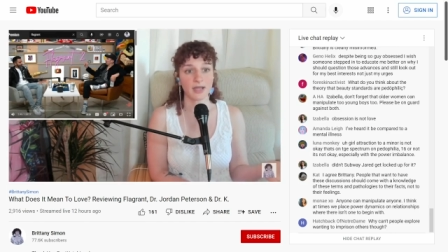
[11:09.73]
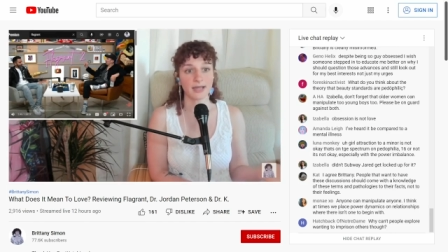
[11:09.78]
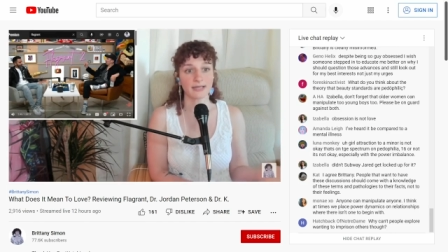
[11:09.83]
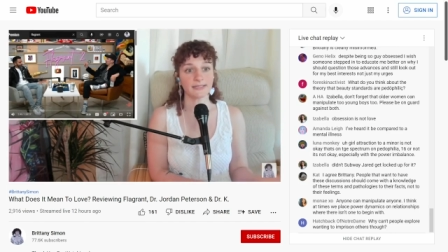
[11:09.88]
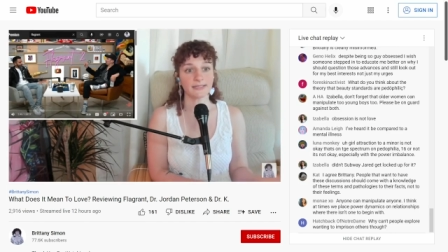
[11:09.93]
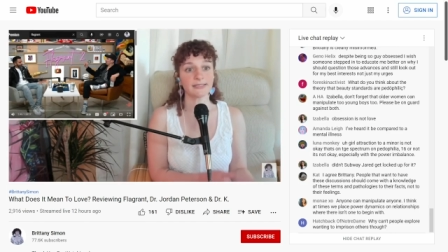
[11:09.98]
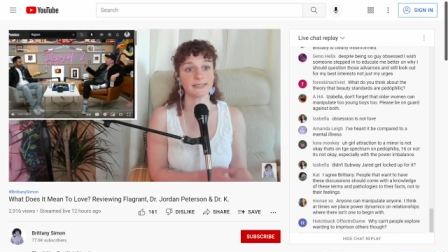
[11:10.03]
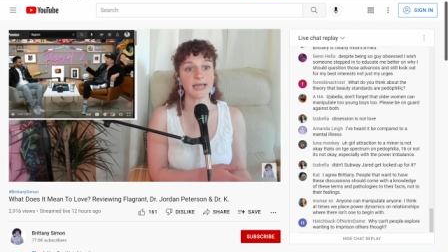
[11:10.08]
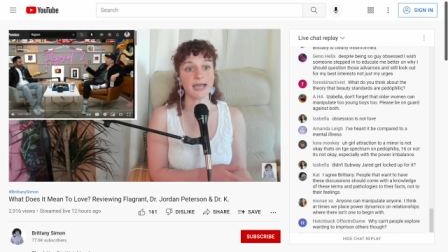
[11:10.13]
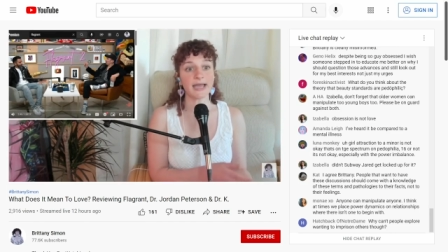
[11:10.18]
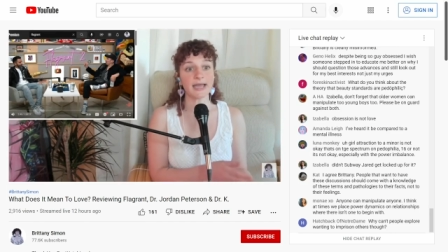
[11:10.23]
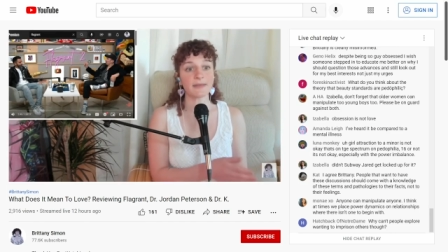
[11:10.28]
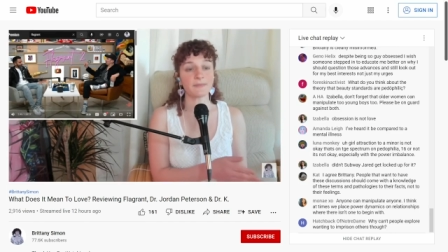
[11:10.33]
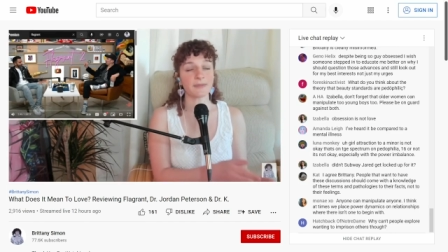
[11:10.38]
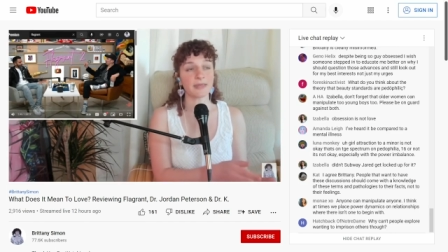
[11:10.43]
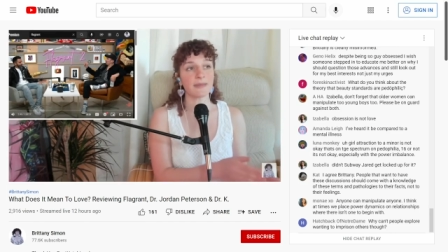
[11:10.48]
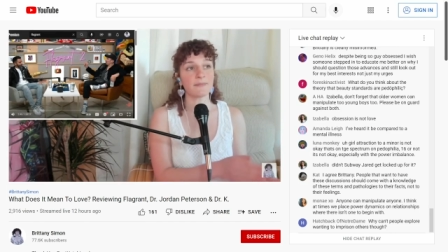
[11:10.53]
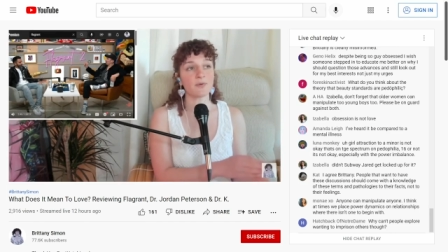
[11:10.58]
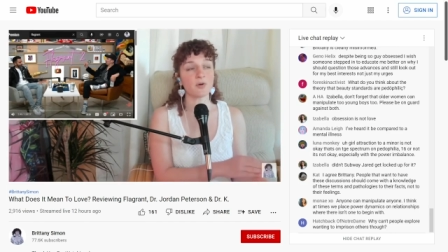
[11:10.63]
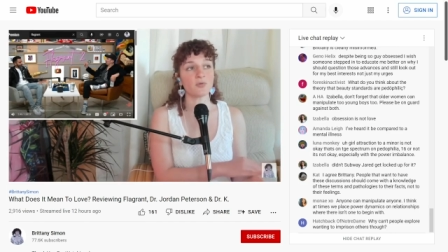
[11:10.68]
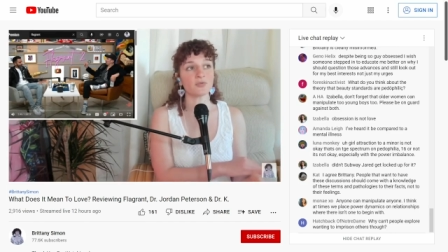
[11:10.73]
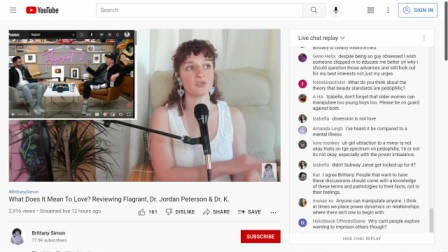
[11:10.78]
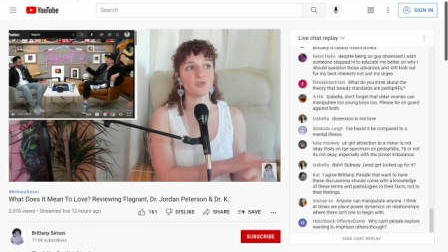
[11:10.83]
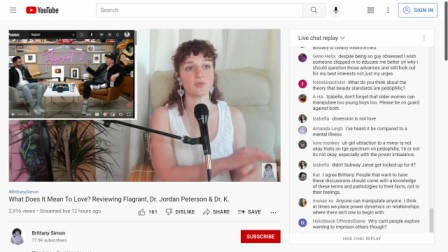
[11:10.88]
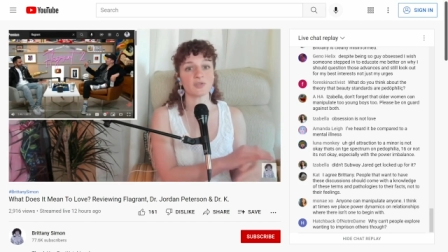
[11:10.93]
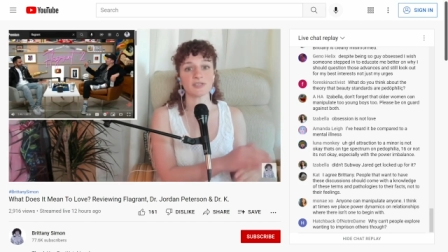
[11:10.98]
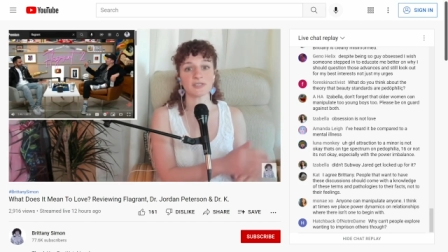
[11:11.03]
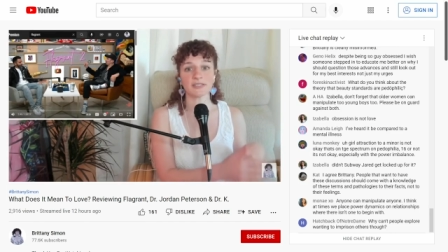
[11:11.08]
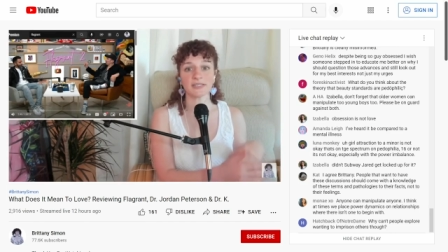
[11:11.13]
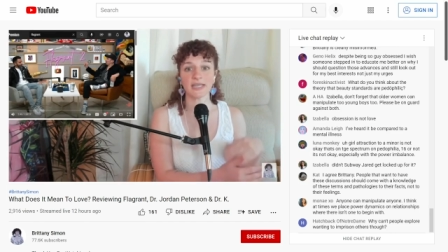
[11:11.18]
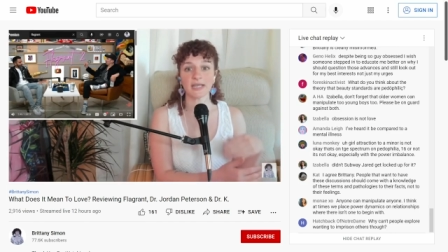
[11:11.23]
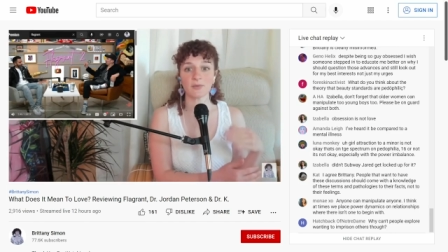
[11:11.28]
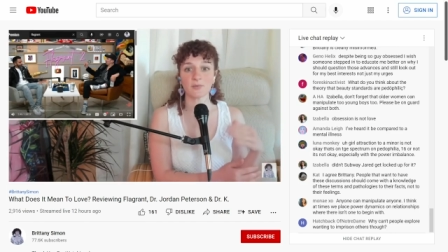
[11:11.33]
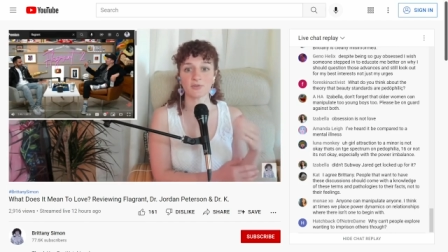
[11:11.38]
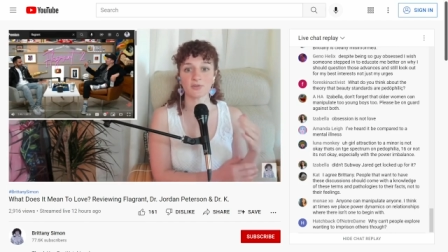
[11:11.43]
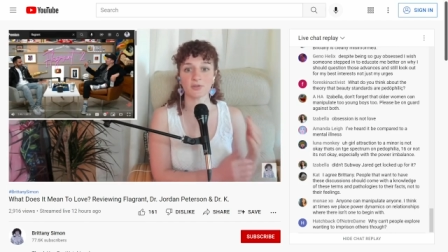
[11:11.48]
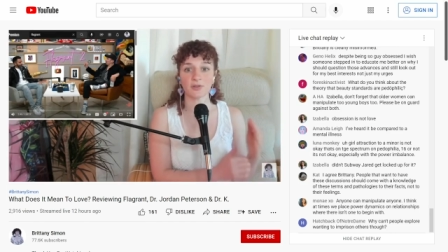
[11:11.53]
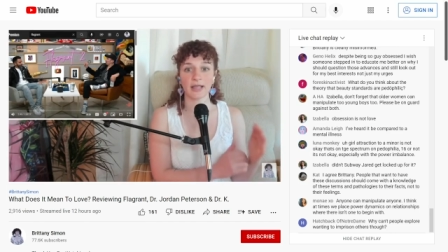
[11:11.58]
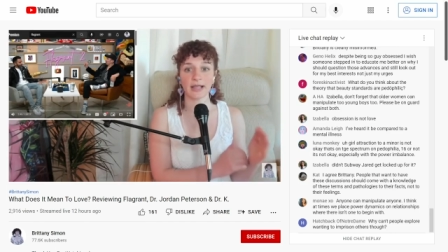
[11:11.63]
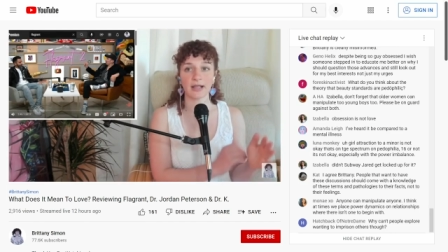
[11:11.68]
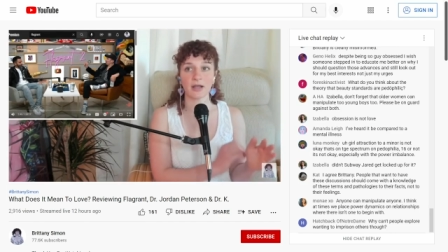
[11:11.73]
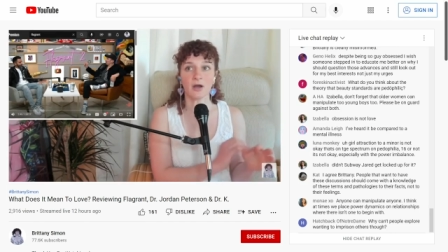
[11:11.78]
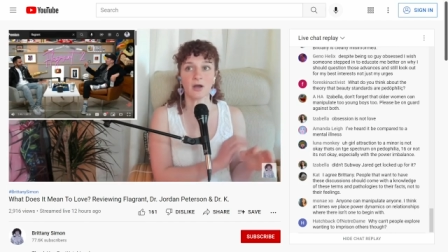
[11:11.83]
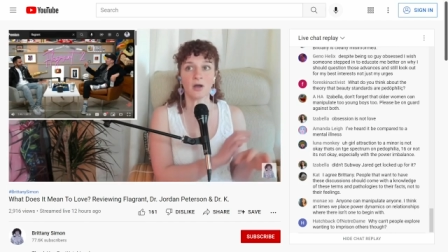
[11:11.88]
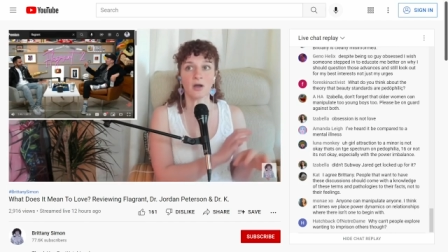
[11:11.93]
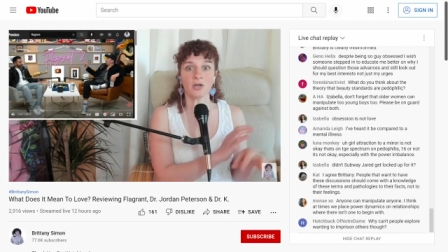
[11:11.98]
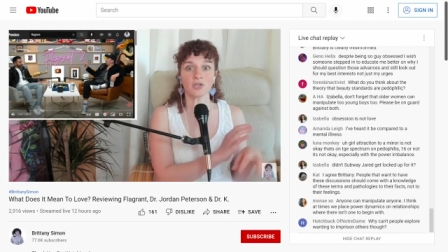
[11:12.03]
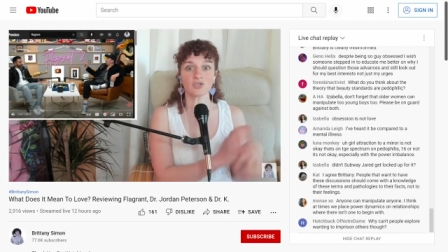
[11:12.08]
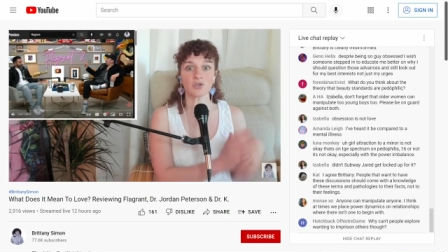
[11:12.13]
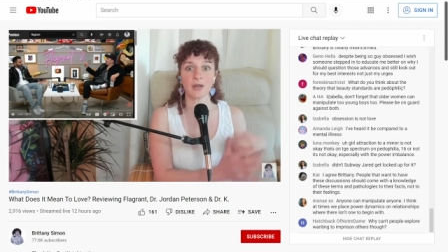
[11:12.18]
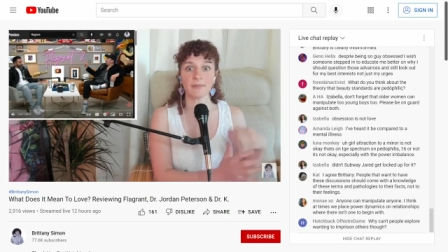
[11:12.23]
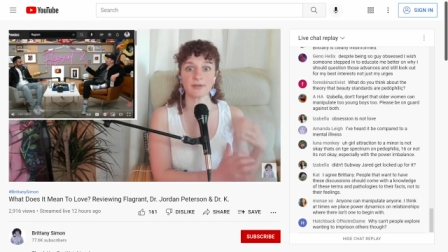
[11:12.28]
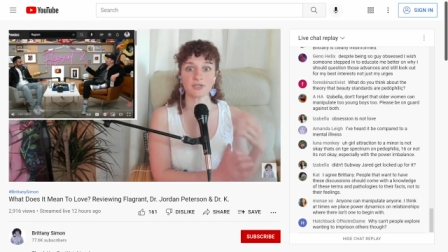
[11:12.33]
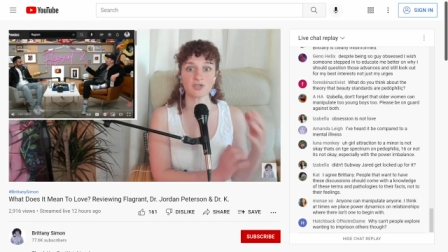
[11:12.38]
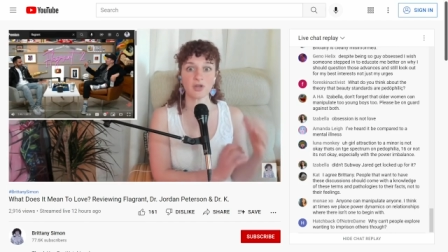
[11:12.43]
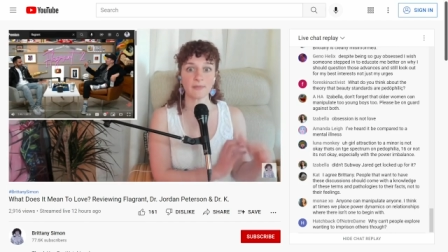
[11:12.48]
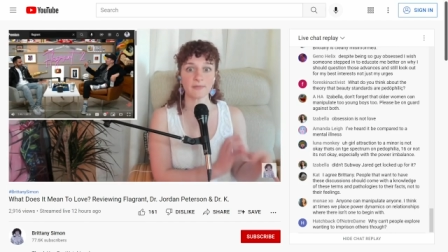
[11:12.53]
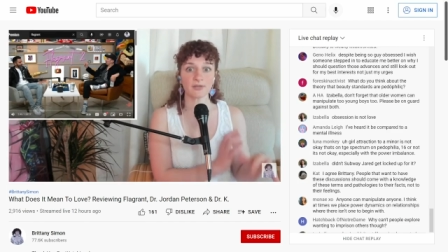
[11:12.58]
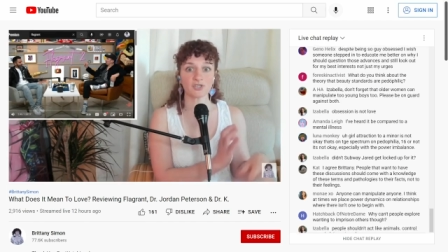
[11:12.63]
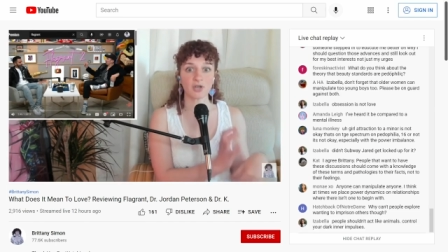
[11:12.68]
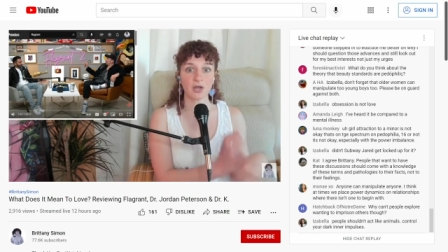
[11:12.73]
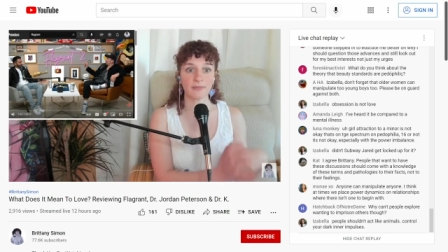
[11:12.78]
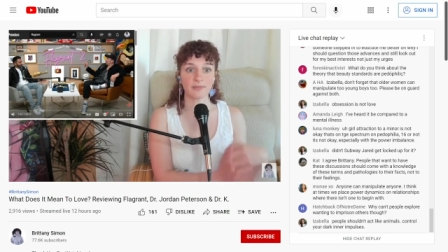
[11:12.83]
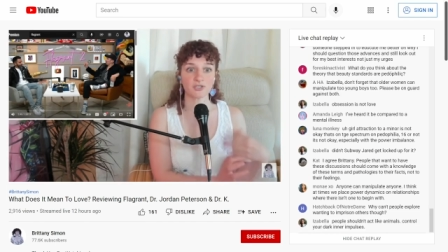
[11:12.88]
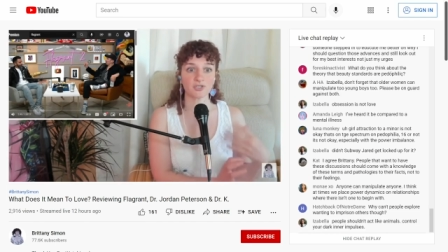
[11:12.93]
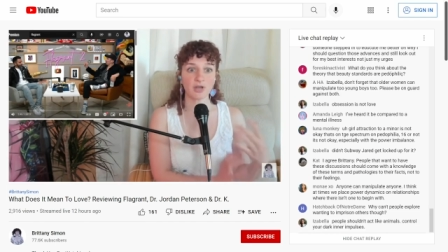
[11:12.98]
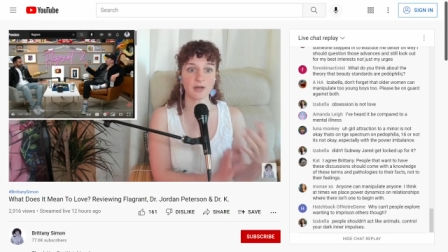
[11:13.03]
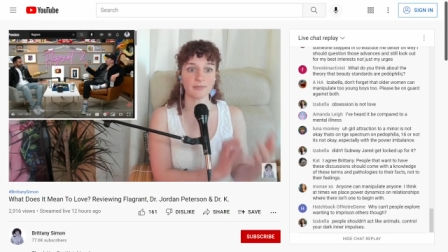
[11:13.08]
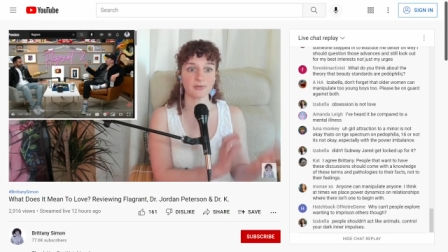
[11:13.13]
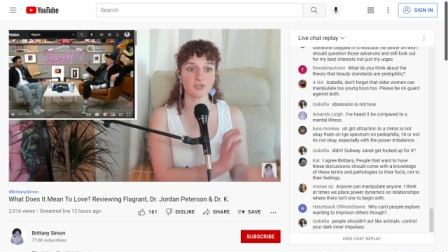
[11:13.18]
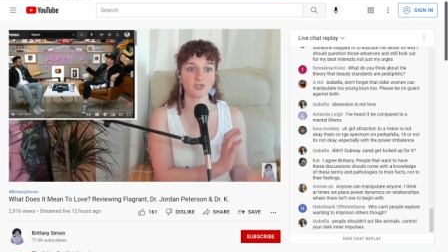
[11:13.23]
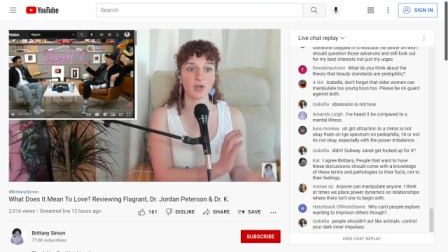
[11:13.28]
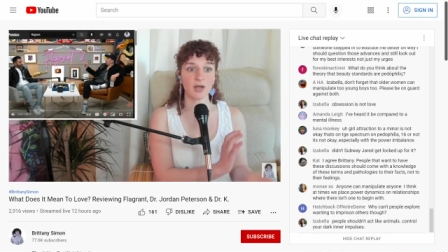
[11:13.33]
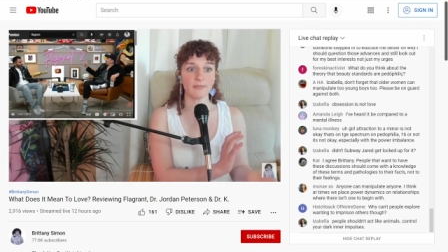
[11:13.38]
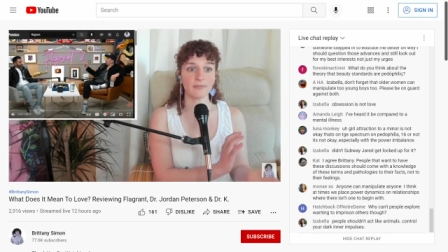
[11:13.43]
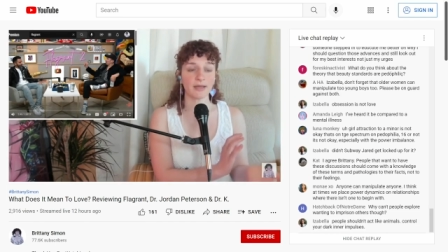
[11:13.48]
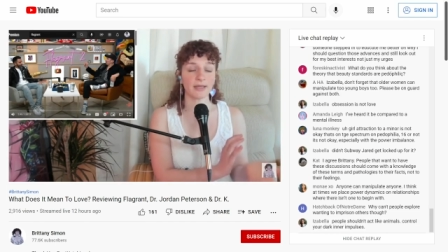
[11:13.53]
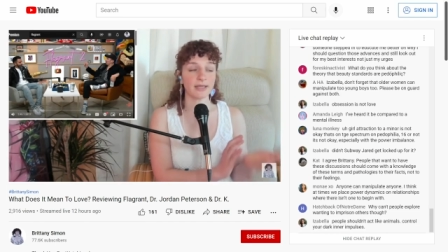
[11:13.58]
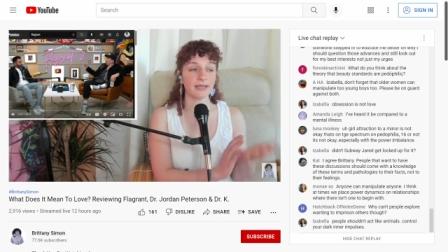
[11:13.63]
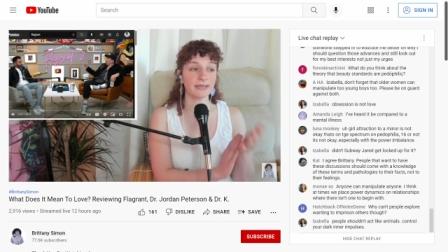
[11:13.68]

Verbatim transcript: Instead, people do this thing where they're like, oh, trauma, trauma, trauma, trauma, trauma.